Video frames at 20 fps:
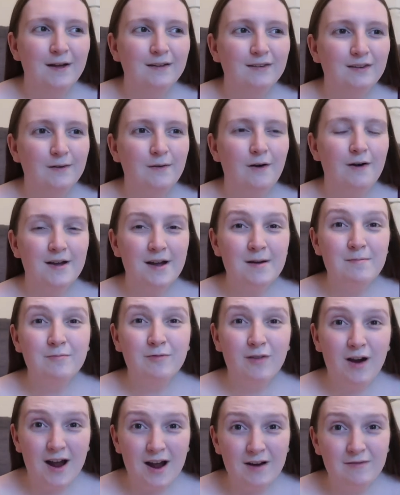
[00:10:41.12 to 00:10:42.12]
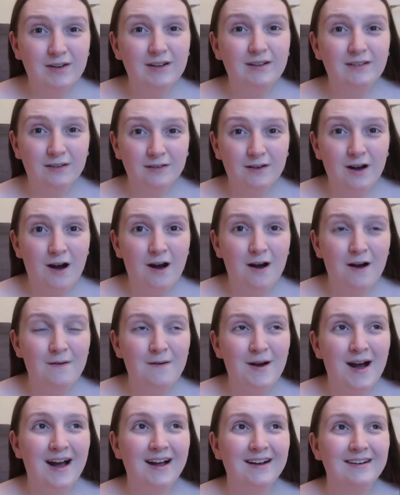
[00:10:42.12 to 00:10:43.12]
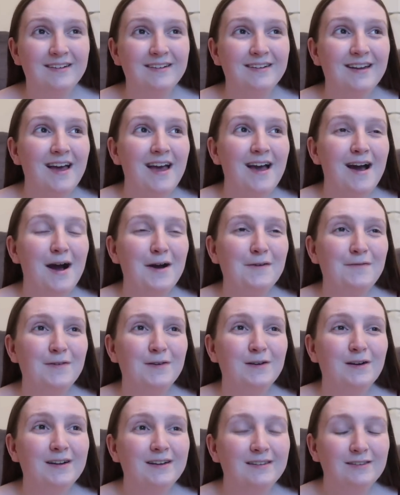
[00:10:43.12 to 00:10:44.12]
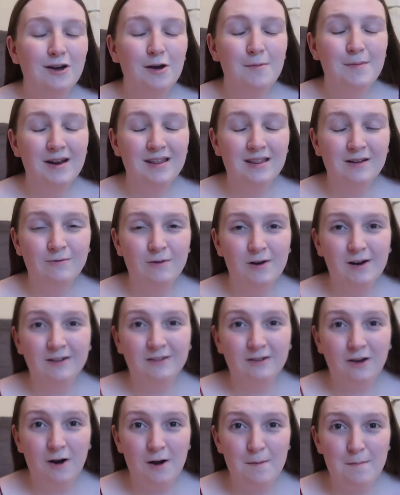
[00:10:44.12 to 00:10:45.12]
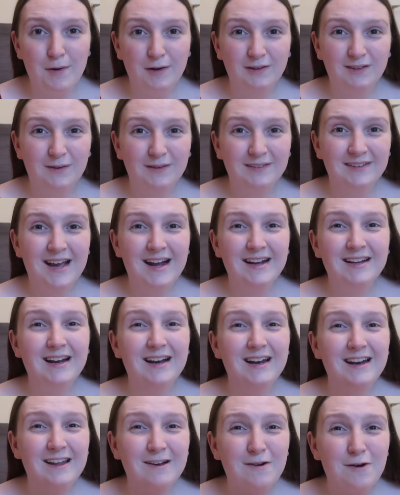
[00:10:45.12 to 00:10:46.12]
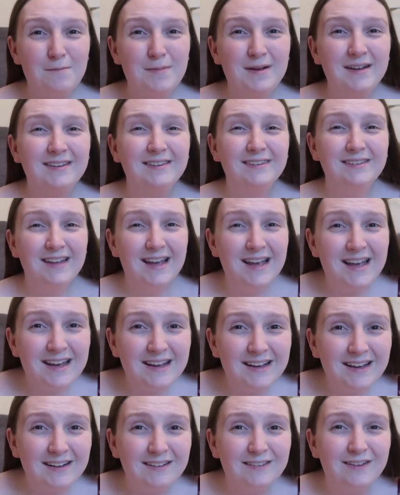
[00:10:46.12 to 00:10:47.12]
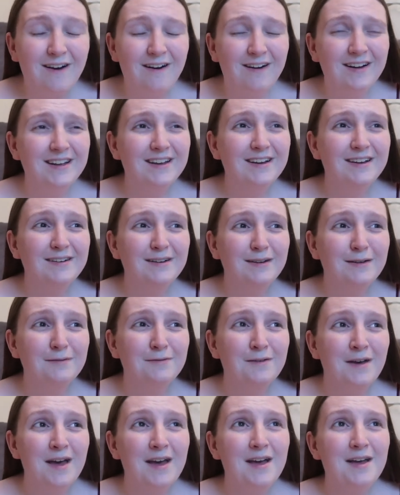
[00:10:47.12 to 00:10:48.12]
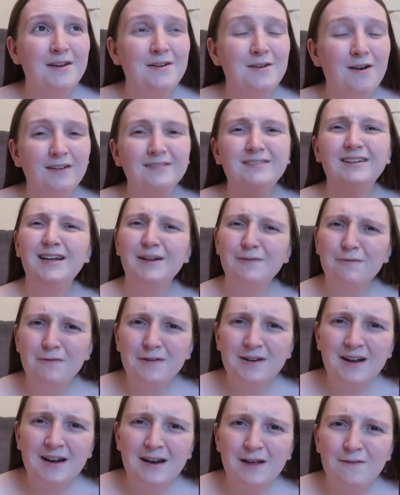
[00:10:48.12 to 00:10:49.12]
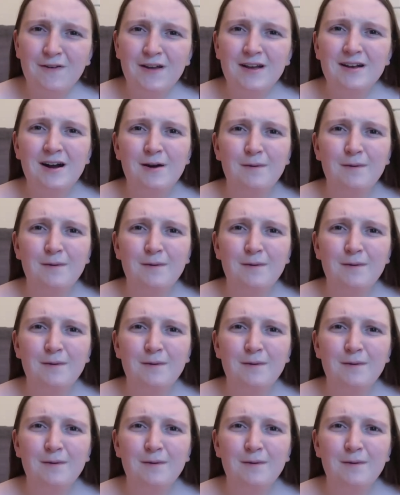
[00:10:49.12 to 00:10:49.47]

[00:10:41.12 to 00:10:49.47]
So I am raring to go, and I feel like it's coming at the right time because I was getting a little bit sick and tired of not delivering anything.